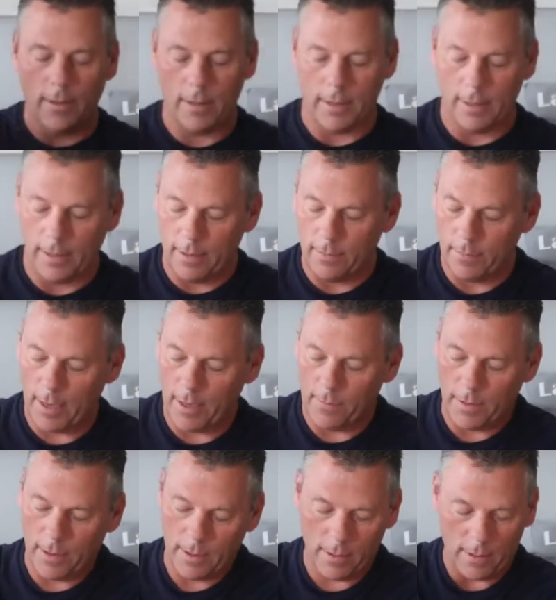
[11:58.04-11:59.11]
and
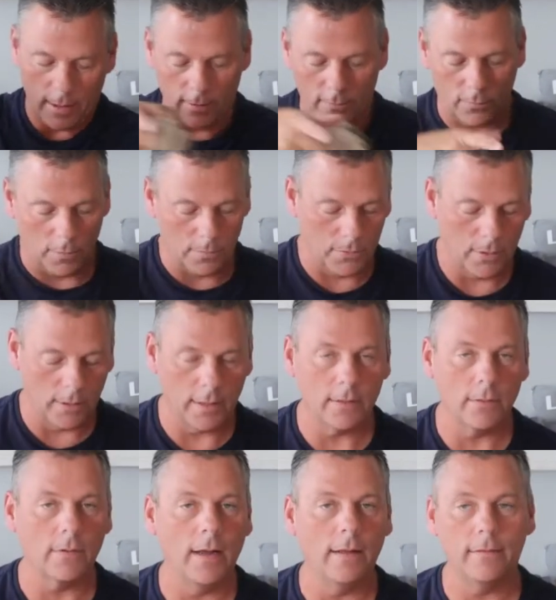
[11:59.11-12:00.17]
maybe as we put
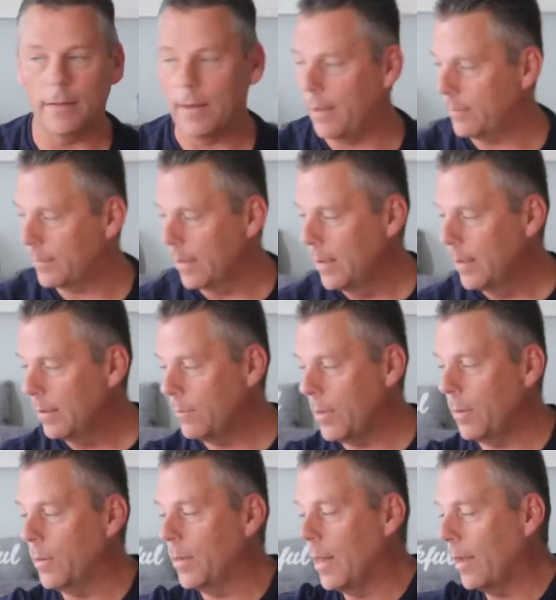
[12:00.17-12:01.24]
in the right size,
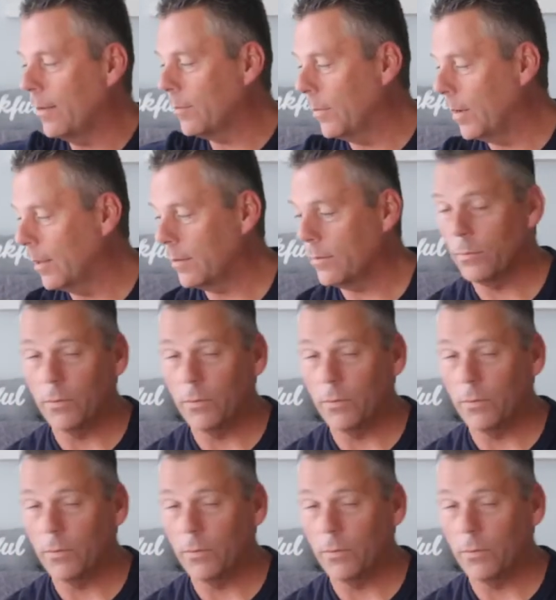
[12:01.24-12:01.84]
maybe next month